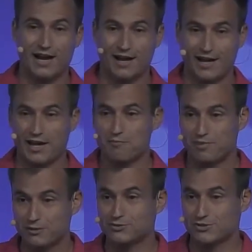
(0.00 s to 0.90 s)
I am
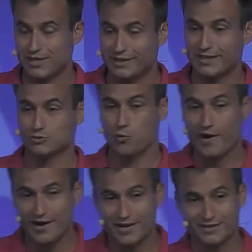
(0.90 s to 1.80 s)
proud to say that
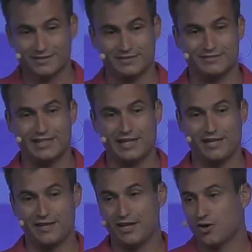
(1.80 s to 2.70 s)
we are the
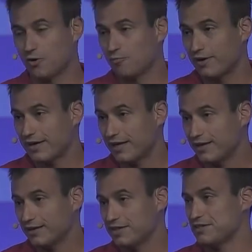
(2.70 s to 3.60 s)
leading company
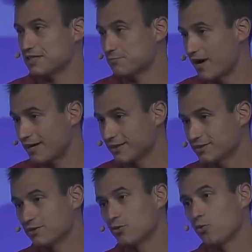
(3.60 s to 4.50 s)
in this market
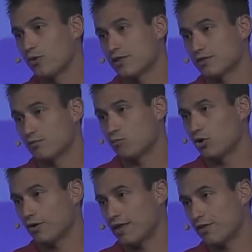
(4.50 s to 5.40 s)
with
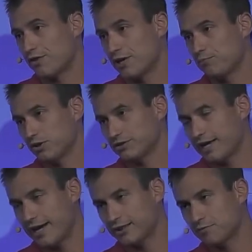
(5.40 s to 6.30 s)
more than
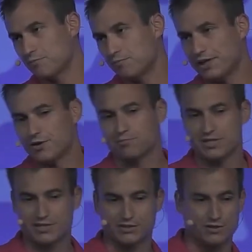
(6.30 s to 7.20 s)
3.8 million
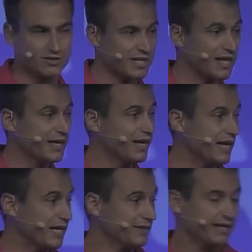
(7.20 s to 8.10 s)
visitors
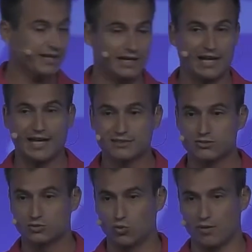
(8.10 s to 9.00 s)
in the last
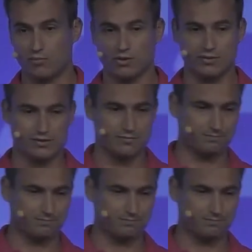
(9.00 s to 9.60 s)
12 months.